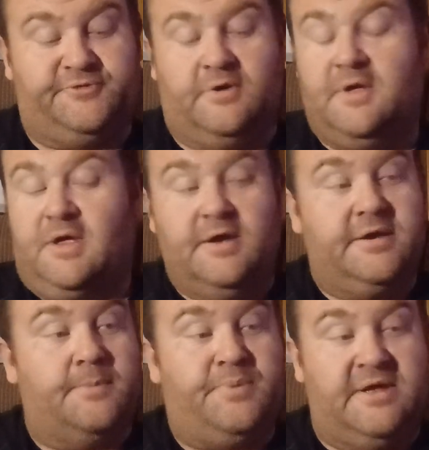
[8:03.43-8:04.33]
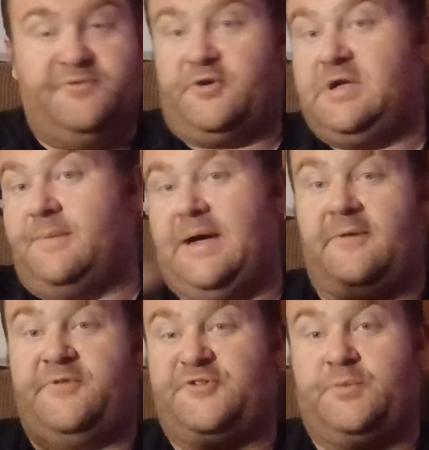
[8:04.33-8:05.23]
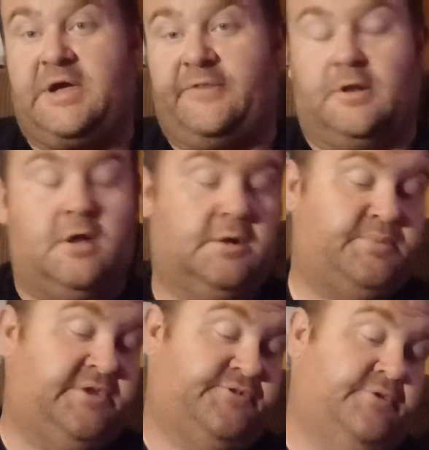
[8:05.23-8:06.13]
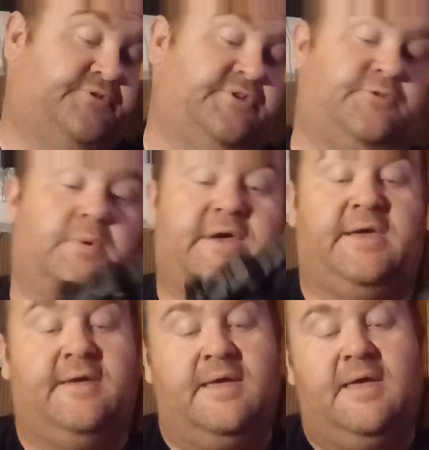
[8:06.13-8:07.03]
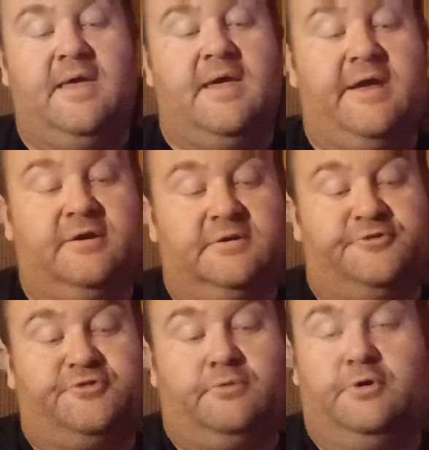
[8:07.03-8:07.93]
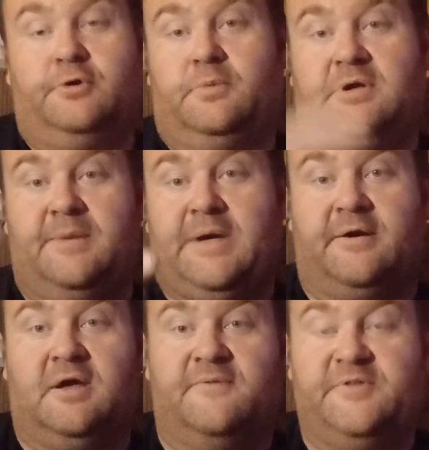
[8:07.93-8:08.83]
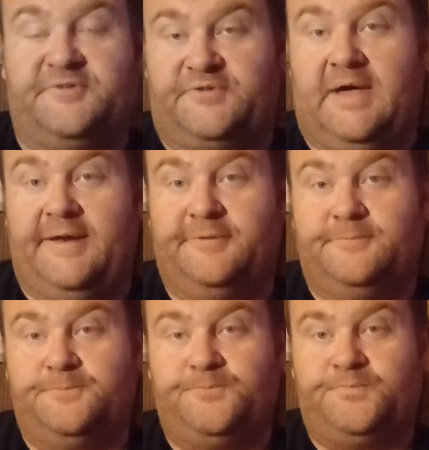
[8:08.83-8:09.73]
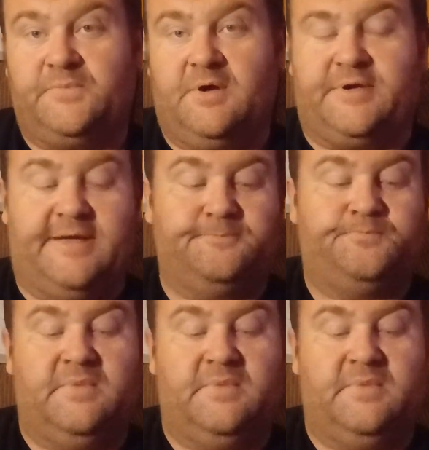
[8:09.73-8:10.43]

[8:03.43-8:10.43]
So your pins will come out this way, the long piece goes this way, and your little screw will come out on this side. Okay?